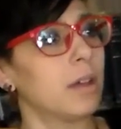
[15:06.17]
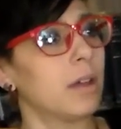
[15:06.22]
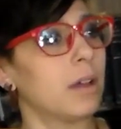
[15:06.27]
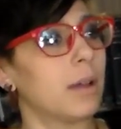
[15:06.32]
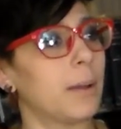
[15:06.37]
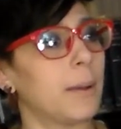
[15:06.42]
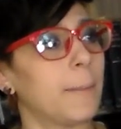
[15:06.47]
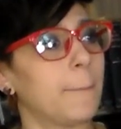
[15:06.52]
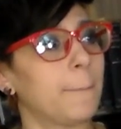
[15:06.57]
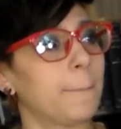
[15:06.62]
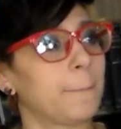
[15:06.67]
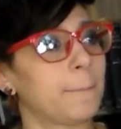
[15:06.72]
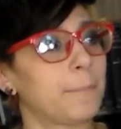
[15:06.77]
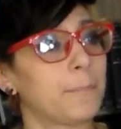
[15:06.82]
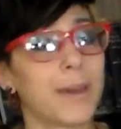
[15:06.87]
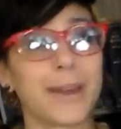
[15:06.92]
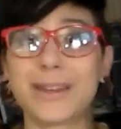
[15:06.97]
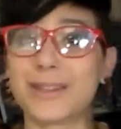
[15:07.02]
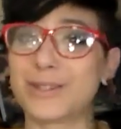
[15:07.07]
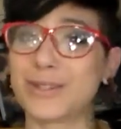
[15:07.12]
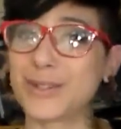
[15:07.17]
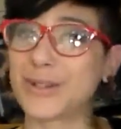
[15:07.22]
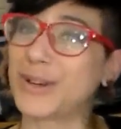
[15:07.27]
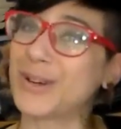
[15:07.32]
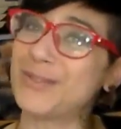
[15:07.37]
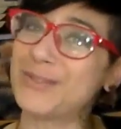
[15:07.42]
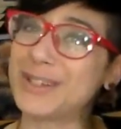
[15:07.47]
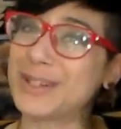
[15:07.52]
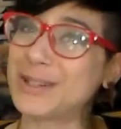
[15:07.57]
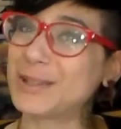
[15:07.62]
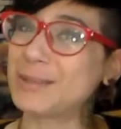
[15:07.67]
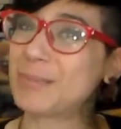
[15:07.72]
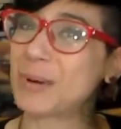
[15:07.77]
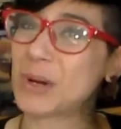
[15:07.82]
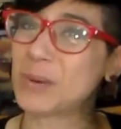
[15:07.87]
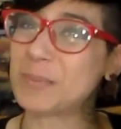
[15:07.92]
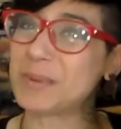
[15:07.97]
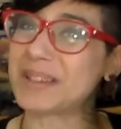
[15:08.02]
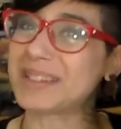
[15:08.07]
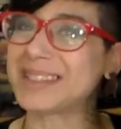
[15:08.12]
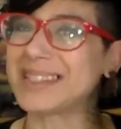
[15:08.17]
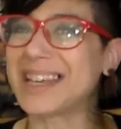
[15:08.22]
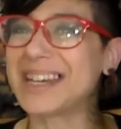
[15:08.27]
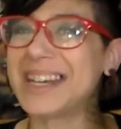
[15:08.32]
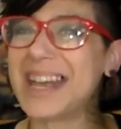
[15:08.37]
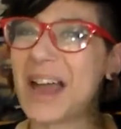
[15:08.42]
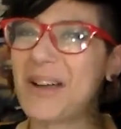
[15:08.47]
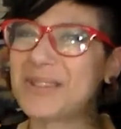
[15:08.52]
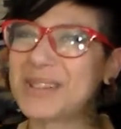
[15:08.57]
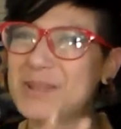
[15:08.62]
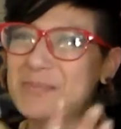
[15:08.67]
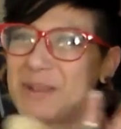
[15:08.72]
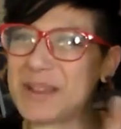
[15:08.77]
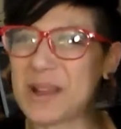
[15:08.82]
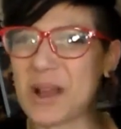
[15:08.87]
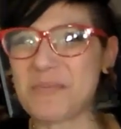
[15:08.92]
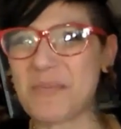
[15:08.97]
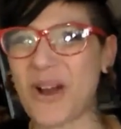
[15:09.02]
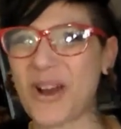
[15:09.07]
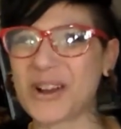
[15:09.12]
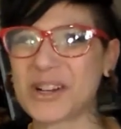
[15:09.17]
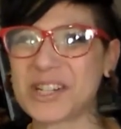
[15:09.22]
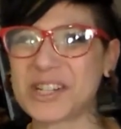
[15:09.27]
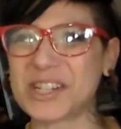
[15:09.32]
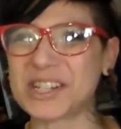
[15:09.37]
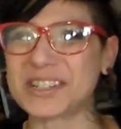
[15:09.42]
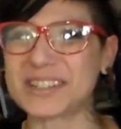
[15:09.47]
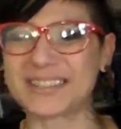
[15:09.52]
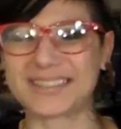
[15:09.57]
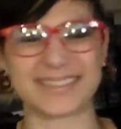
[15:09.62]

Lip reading: But it served its purpose, and now it's become art.